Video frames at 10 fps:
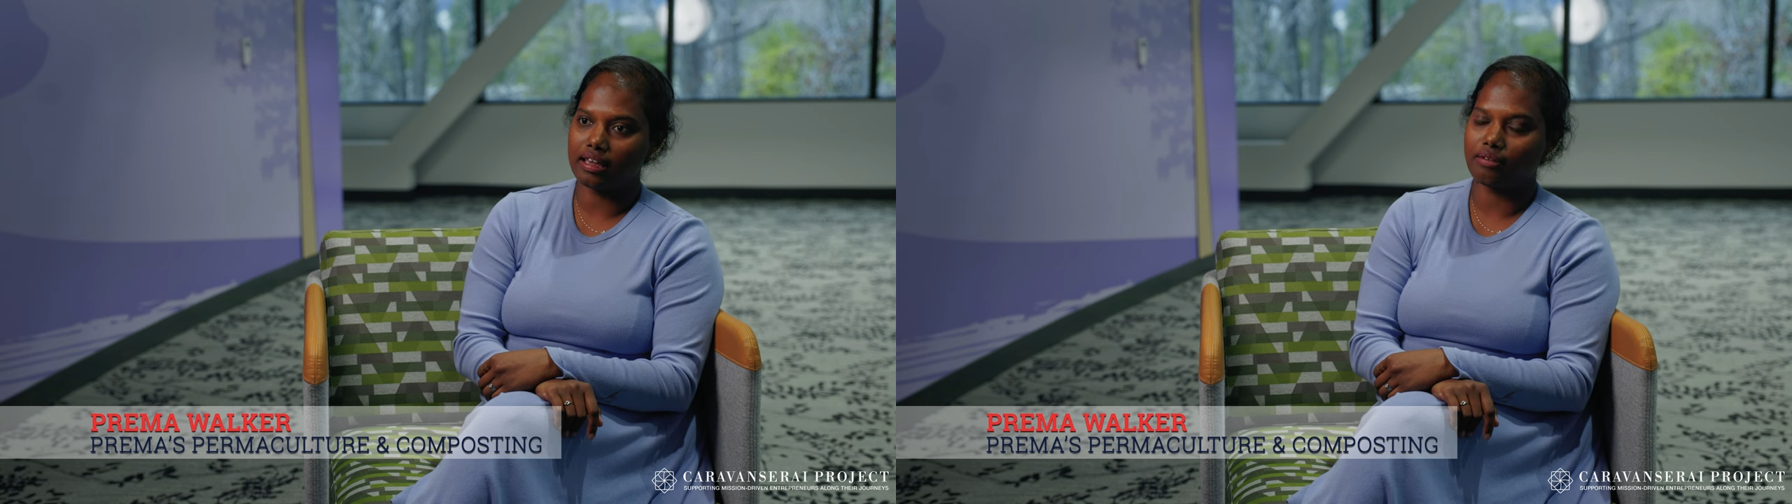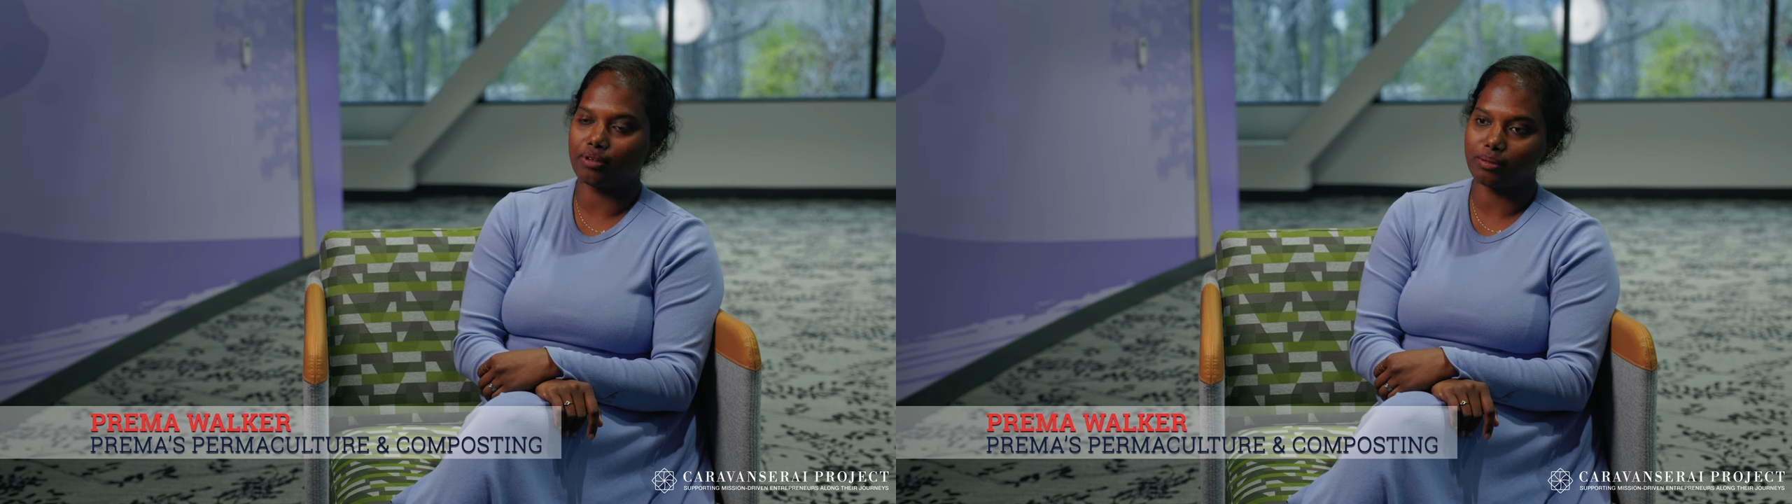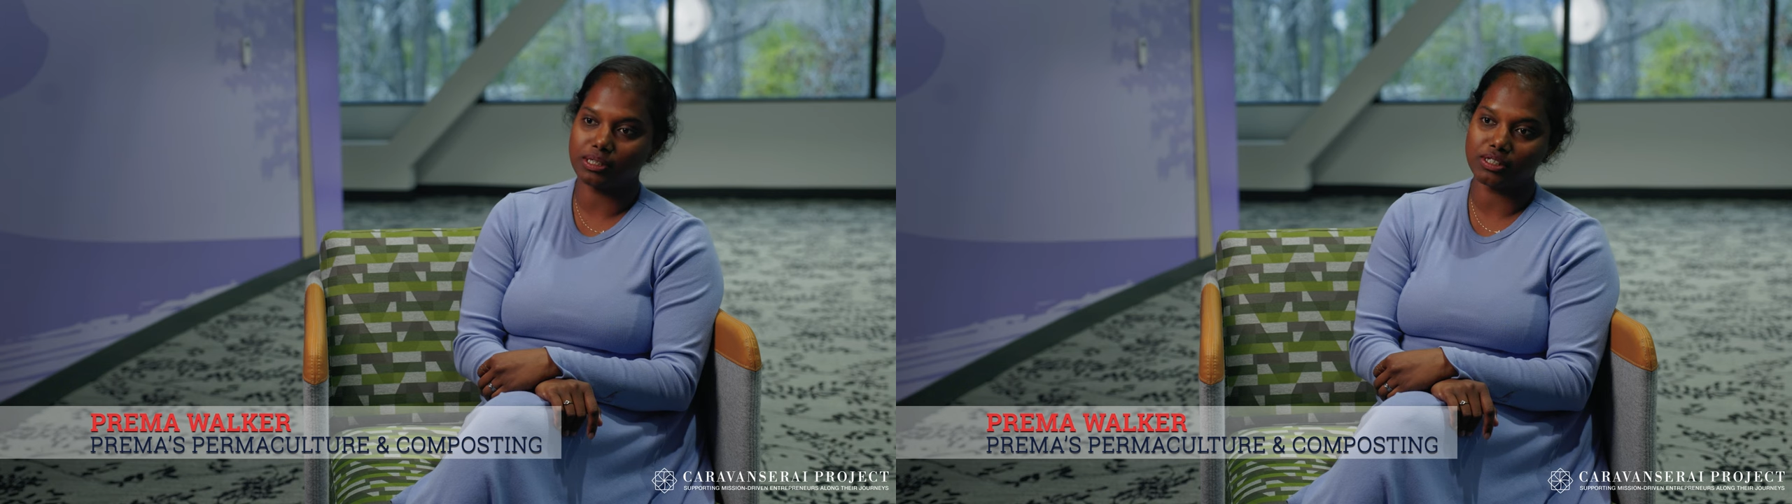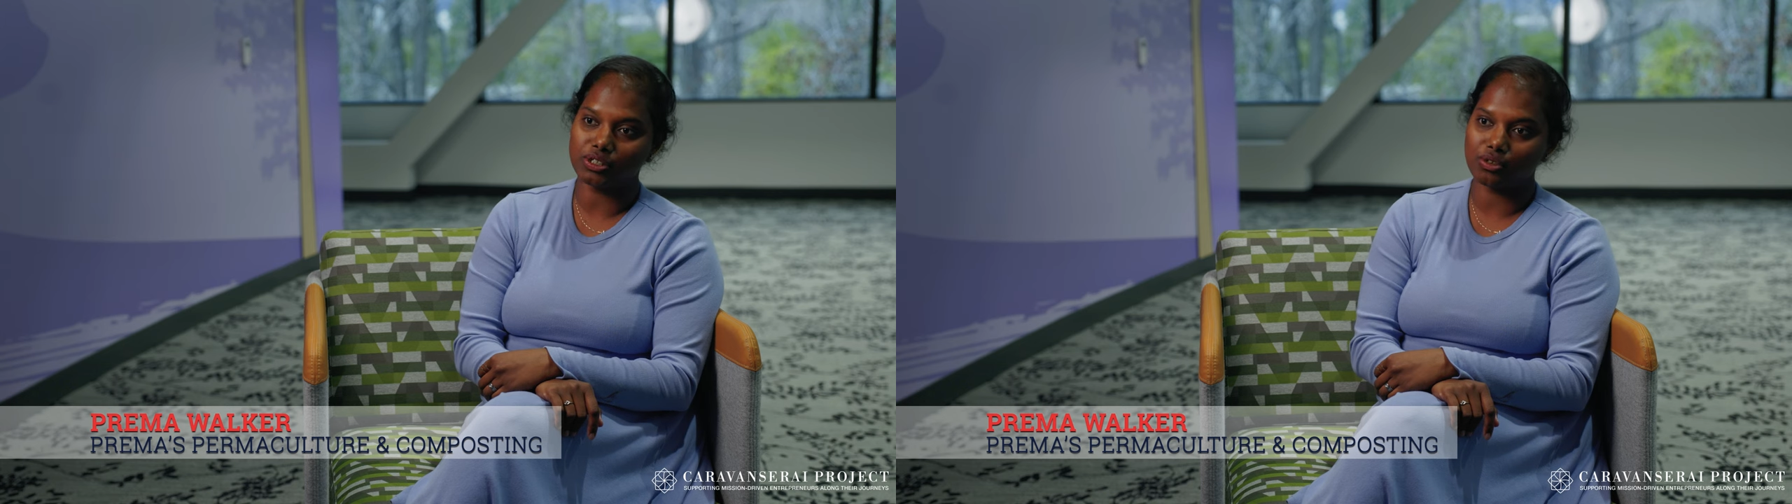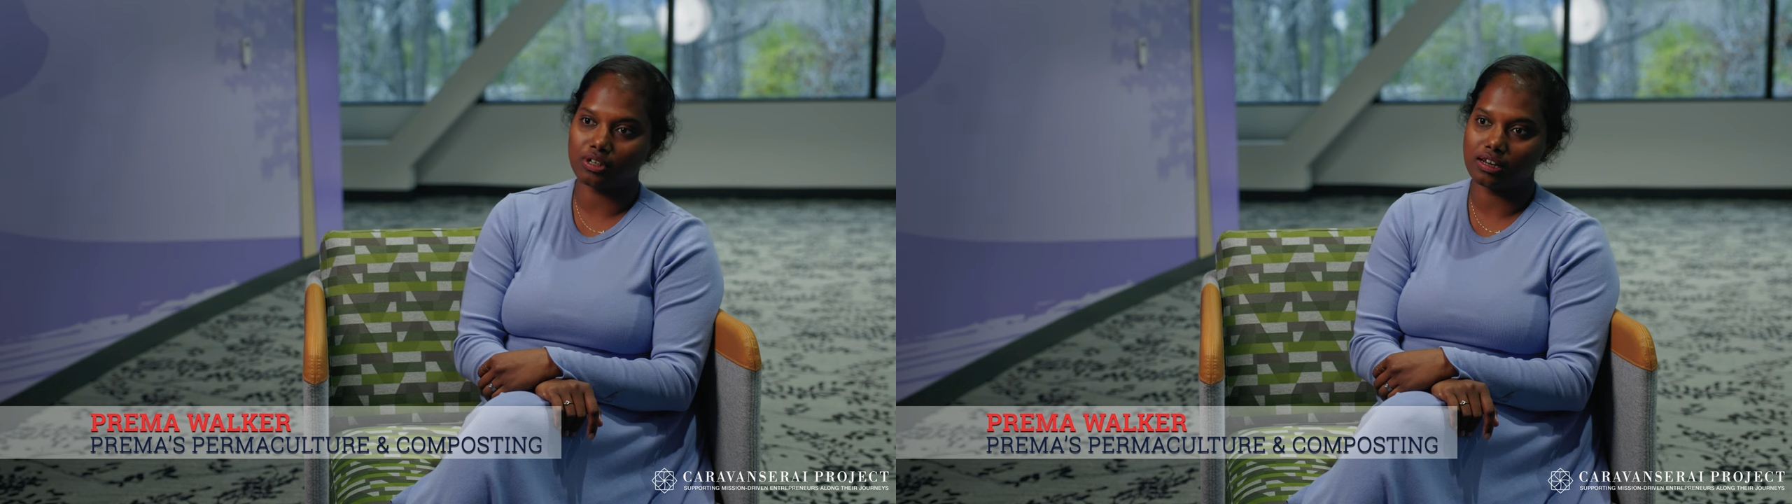every
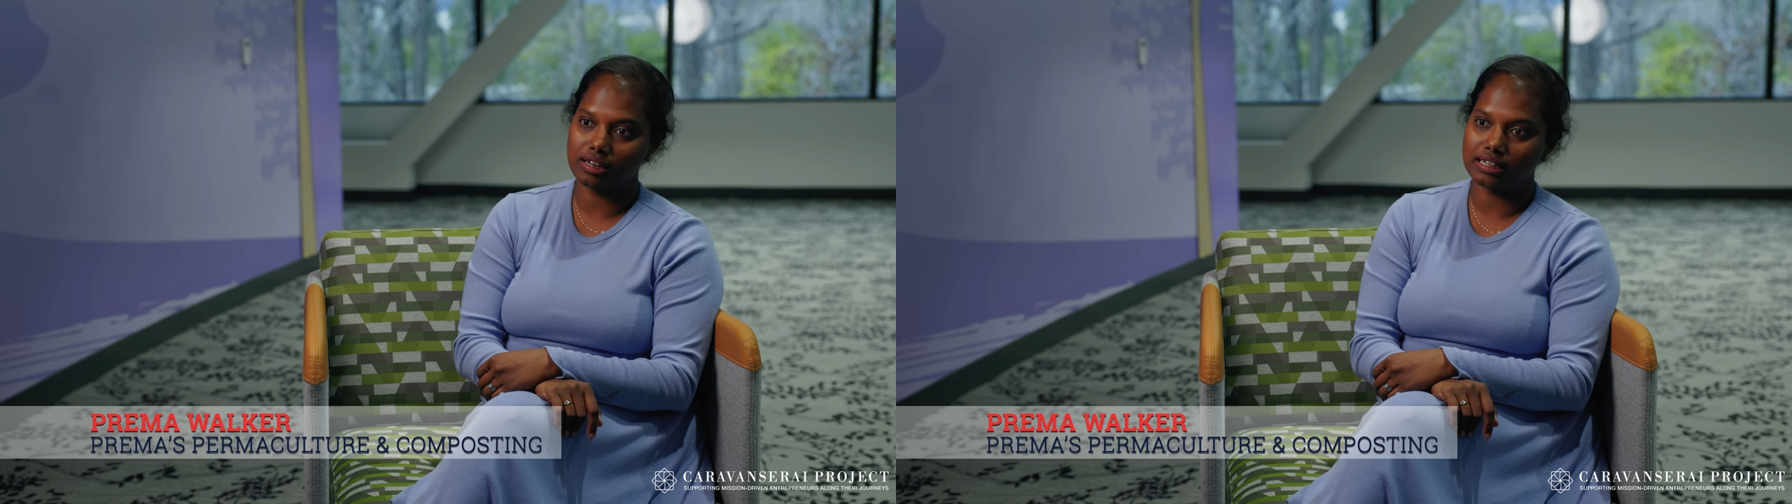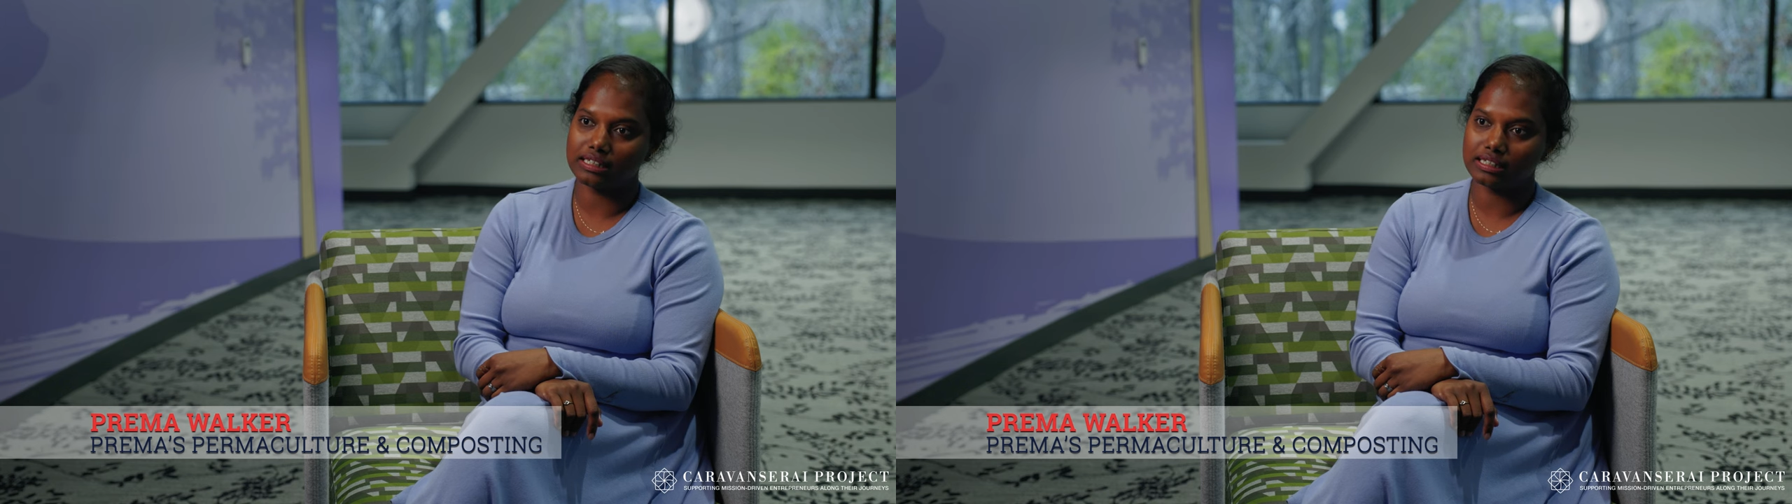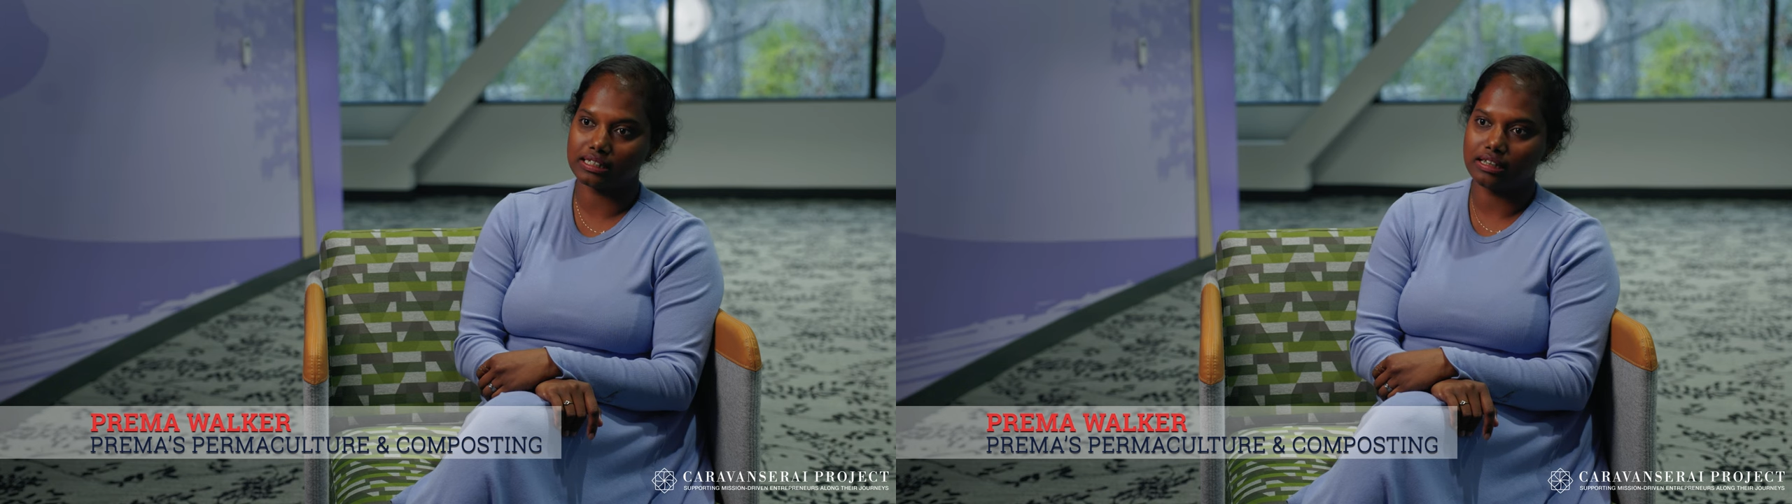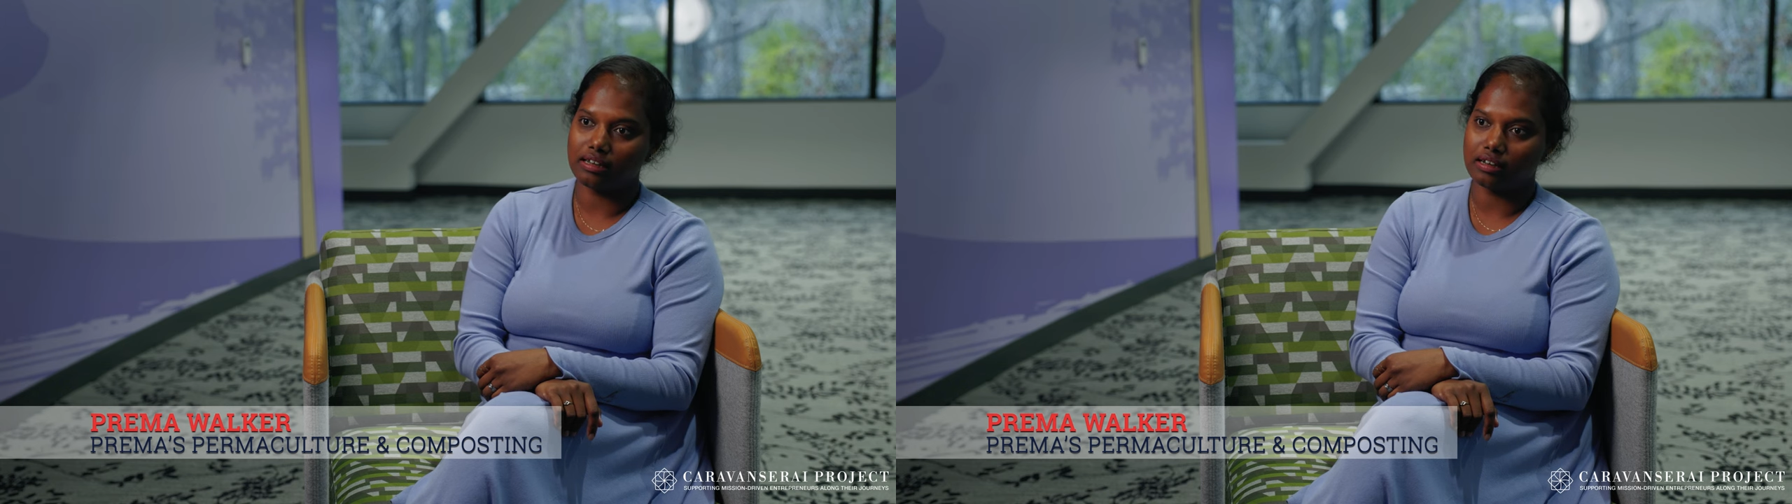business owner needs